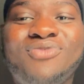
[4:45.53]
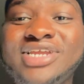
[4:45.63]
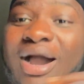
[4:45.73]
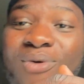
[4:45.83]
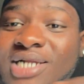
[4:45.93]
When
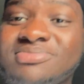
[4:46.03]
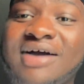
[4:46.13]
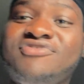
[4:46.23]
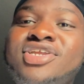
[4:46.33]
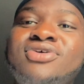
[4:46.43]
y'all watch
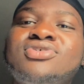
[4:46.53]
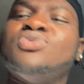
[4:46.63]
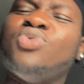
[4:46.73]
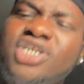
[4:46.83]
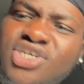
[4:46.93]
my videos,
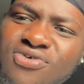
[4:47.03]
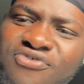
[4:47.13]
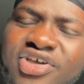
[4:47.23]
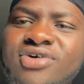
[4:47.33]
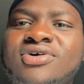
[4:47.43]
what do you
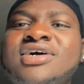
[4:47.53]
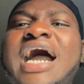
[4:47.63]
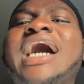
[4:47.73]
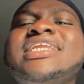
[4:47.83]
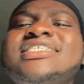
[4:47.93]
feel?
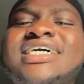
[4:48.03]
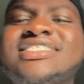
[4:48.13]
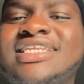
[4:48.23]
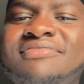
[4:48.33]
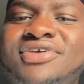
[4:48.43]
I need y'all
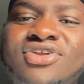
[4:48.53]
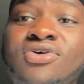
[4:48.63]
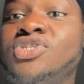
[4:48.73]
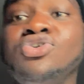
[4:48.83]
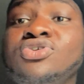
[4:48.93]
to let me
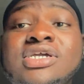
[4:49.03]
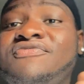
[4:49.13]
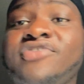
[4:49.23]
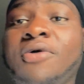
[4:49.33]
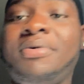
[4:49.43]
know. Do you
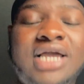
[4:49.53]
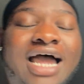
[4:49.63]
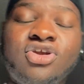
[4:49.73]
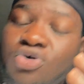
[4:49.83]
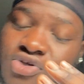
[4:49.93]
feel,
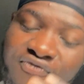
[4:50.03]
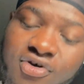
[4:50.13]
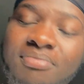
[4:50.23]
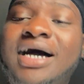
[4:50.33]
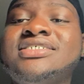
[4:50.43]
I know you
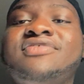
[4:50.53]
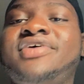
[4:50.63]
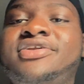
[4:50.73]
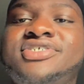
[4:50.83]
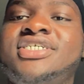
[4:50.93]
feel positive
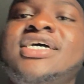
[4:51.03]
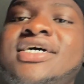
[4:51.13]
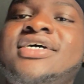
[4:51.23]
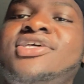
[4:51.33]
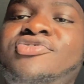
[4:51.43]
energy.
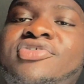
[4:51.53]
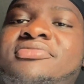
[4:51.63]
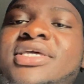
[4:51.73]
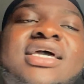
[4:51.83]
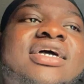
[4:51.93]
You feel
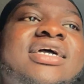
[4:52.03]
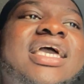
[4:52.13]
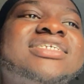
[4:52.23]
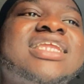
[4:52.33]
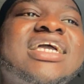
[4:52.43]
me?
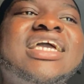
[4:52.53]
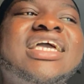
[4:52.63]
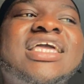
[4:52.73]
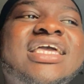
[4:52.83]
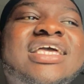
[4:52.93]
It's
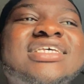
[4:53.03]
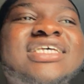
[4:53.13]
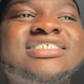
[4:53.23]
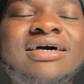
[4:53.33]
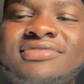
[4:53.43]
like,
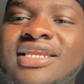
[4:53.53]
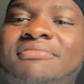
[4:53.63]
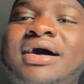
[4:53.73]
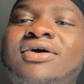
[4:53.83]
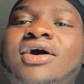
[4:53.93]
it's something
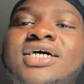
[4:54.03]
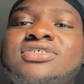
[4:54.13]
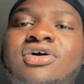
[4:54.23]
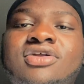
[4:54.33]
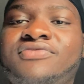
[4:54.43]
about us
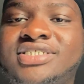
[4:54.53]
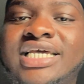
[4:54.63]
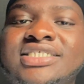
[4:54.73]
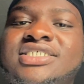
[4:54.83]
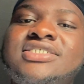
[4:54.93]
on
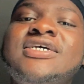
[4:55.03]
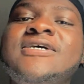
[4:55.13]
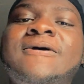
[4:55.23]
retention.